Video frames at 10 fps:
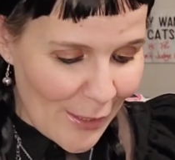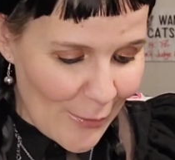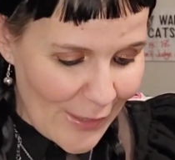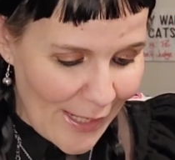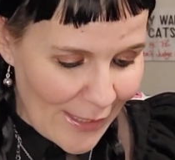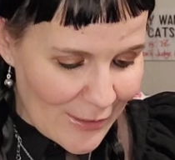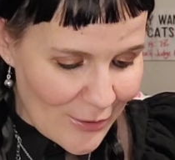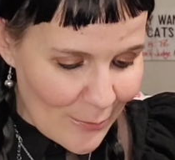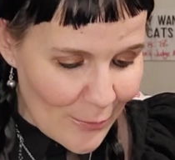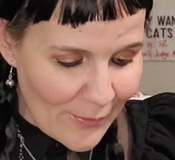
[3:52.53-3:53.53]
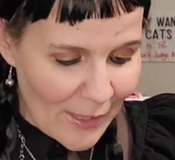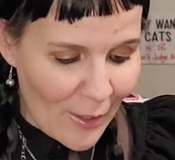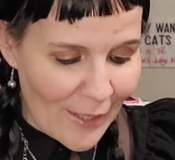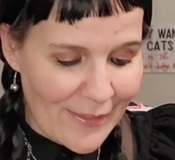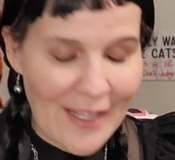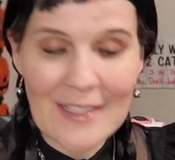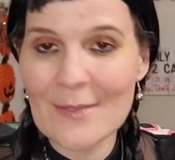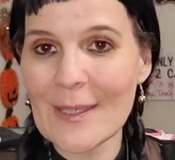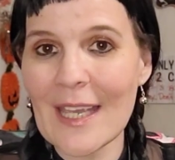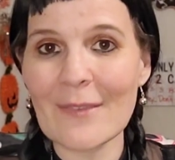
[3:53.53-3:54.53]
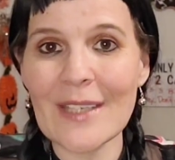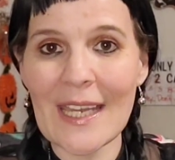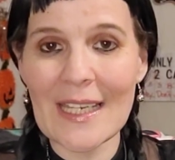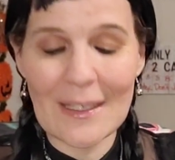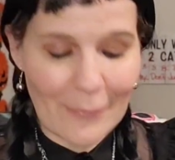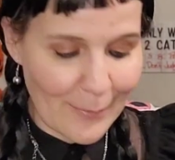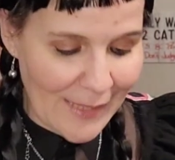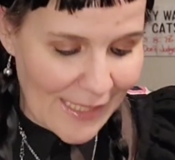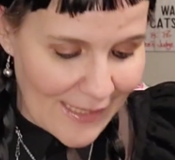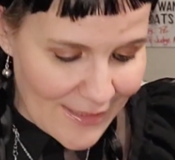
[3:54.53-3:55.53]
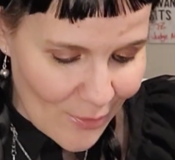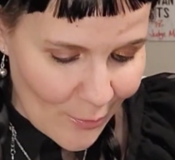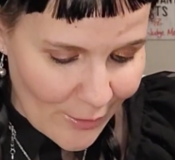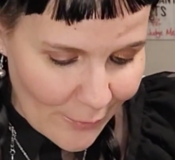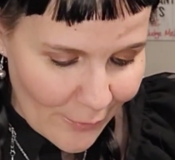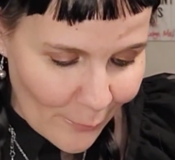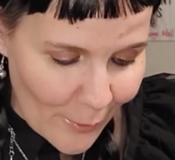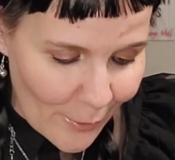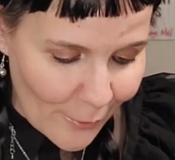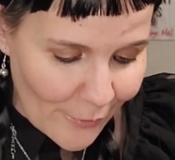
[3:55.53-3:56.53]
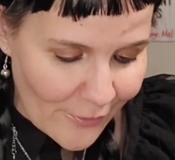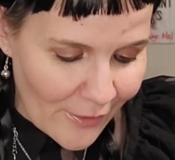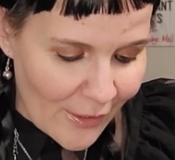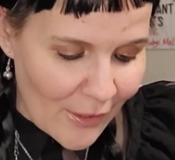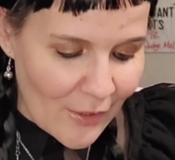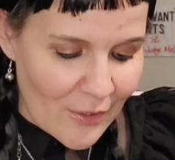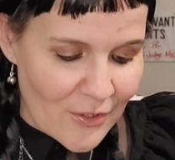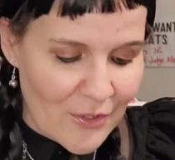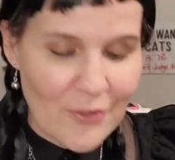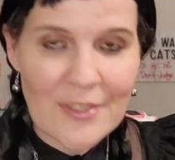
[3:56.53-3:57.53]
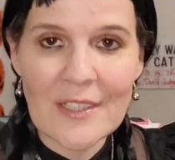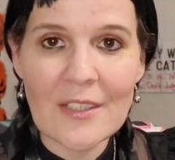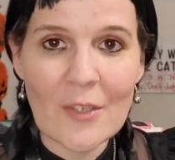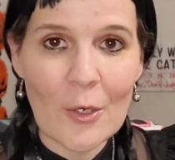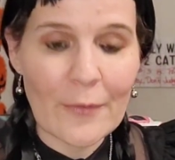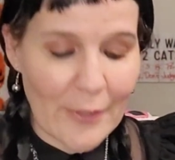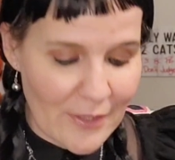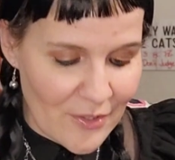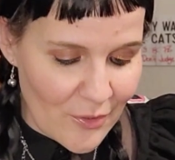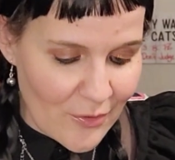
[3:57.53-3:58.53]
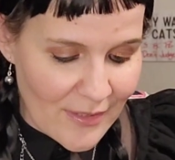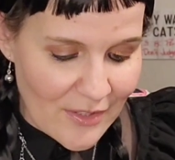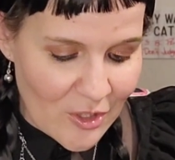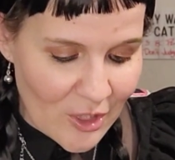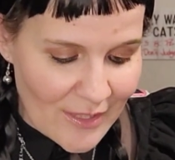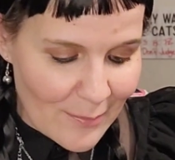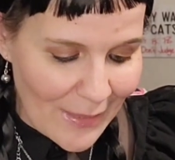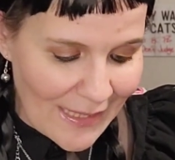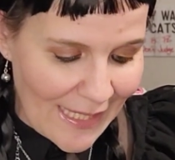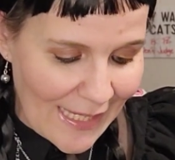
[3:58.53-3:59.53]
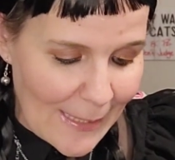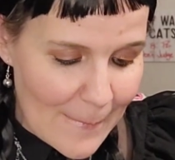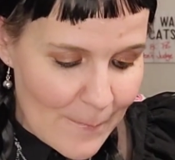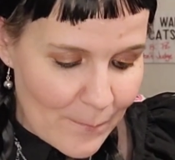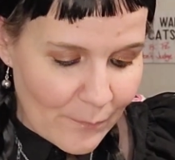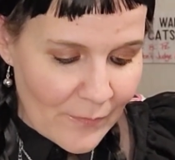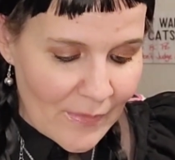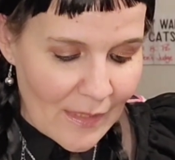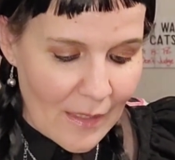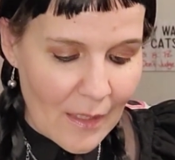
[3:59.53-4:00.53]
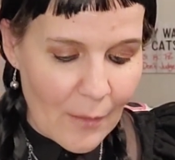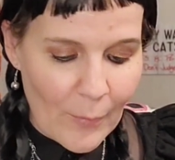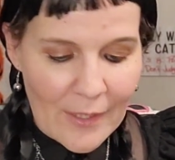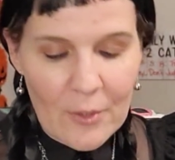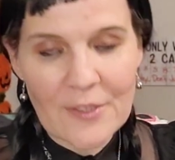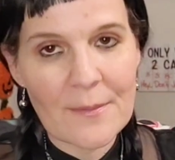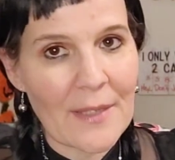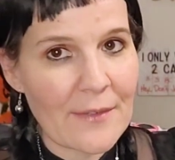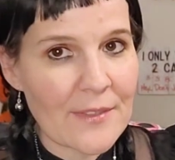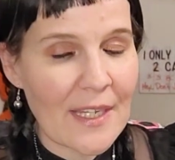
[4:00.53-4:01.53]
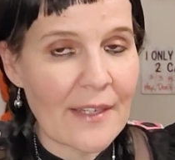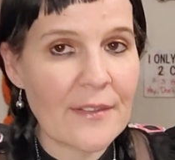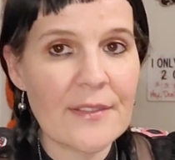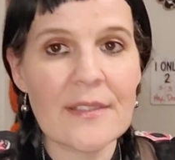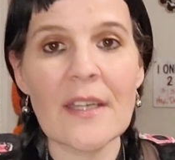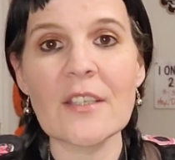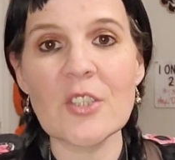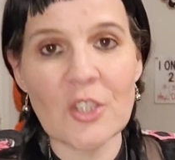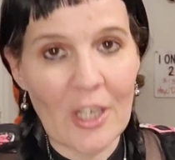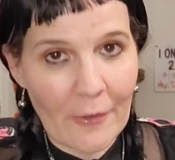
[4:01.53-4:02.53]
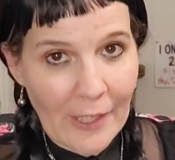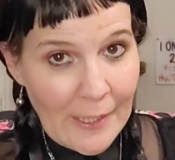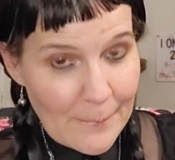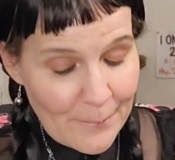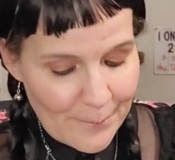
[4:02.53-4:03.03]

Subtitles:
Okay, so moving on. Next, we have Katie from Katie's Corner of the World. Susan over at Susan's Just Making It. Wicked Awesome Lifestyles, Sherry.